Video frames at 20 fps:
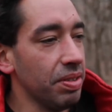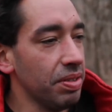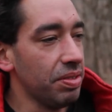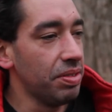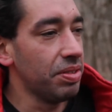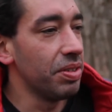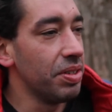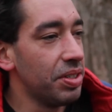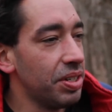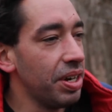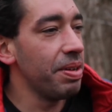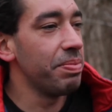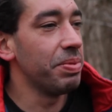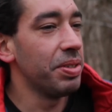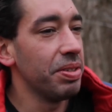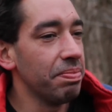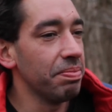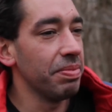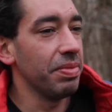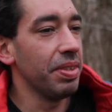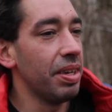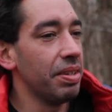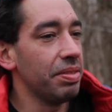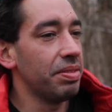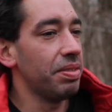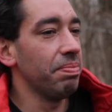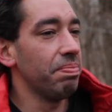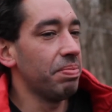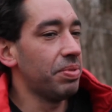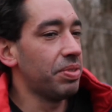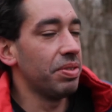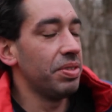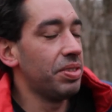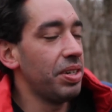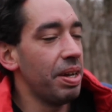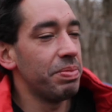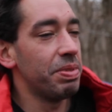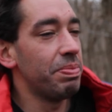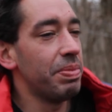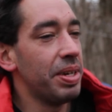Sir James
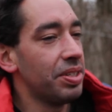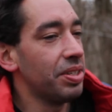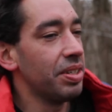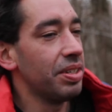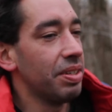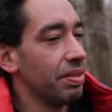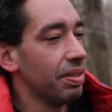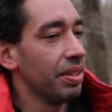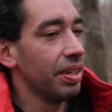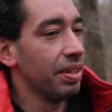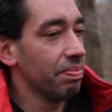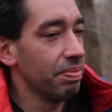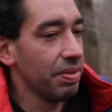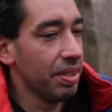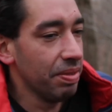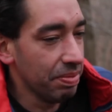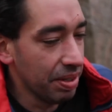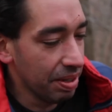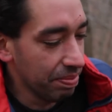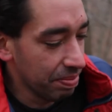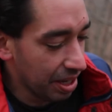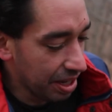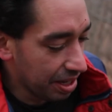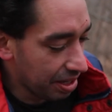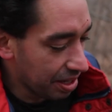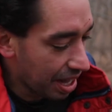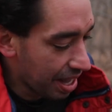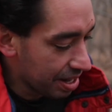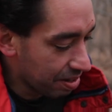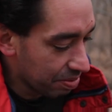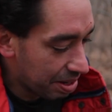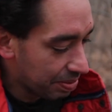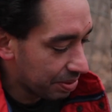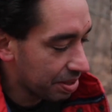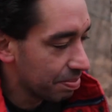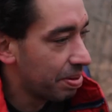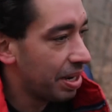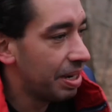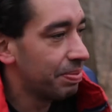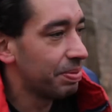mentioned you had away with
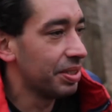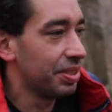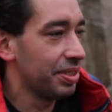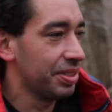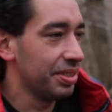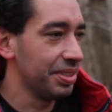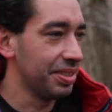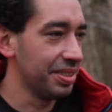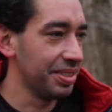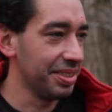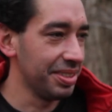the papers.